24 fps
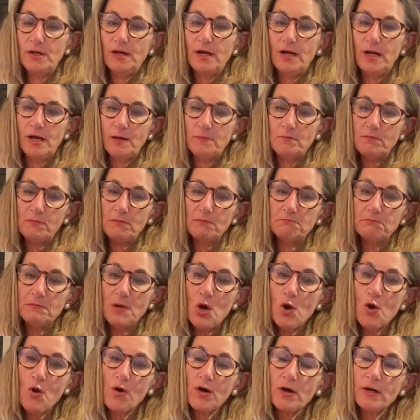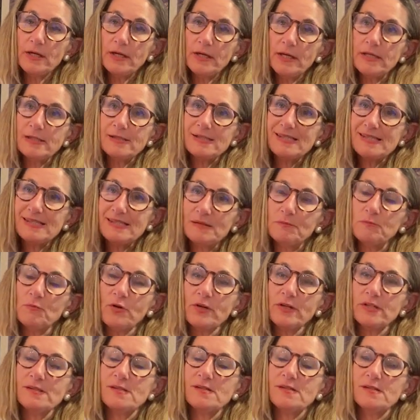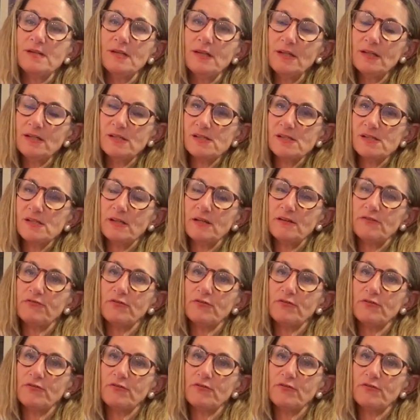Um, more, insi more insidiously